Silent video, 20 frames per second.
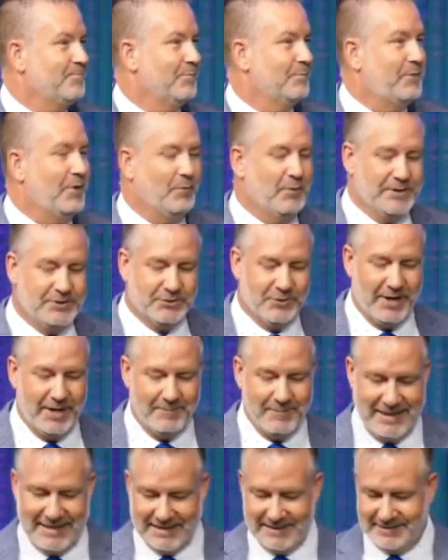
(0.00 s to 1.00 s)
But we try to
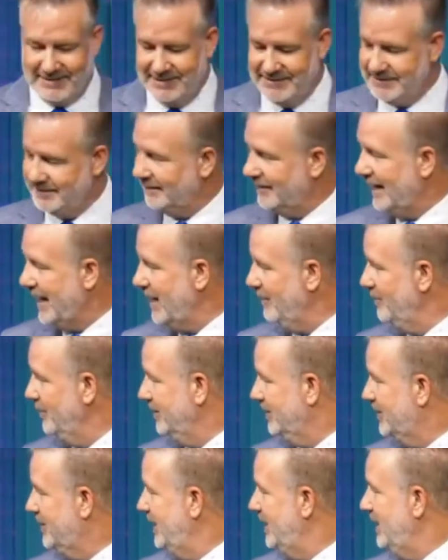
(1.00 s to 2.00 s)
make it this
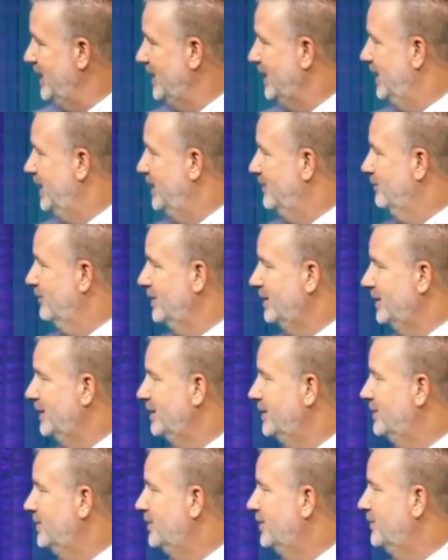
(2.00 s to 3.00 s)
elaborate thing, and
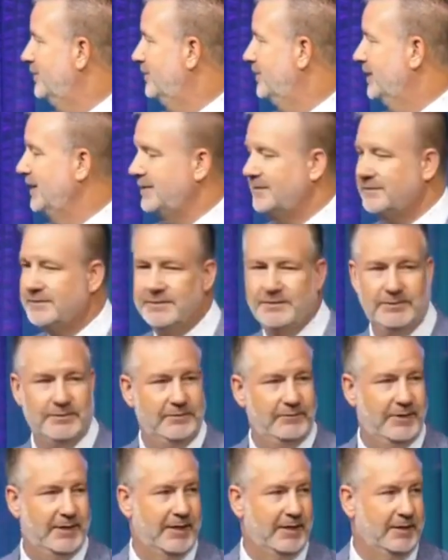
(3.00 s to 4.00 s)
really you don't need to
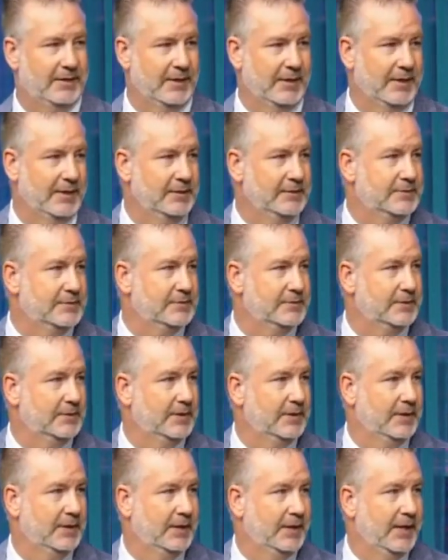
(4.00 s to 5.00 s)
do that, guys.
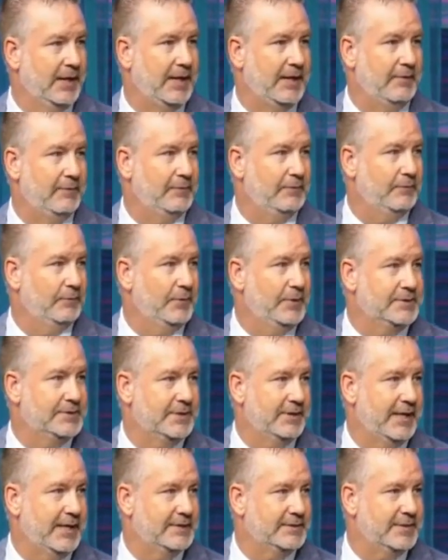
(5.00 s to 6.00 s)
Hey, when's the
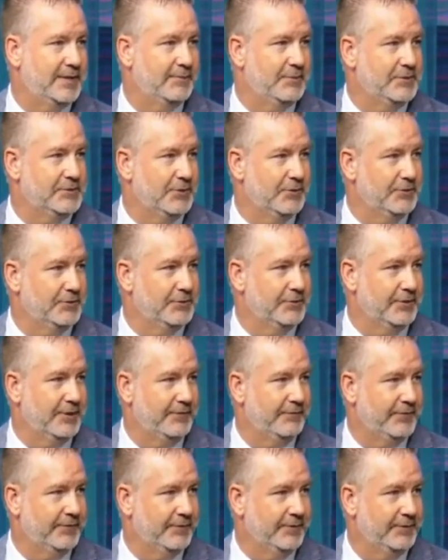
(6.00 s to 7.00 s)
last time you told her you
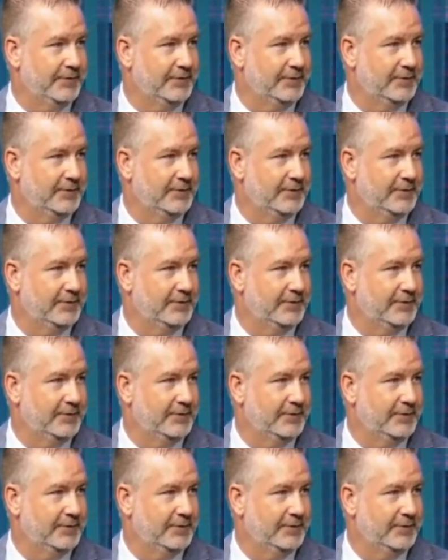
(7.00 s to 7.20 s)
loved her?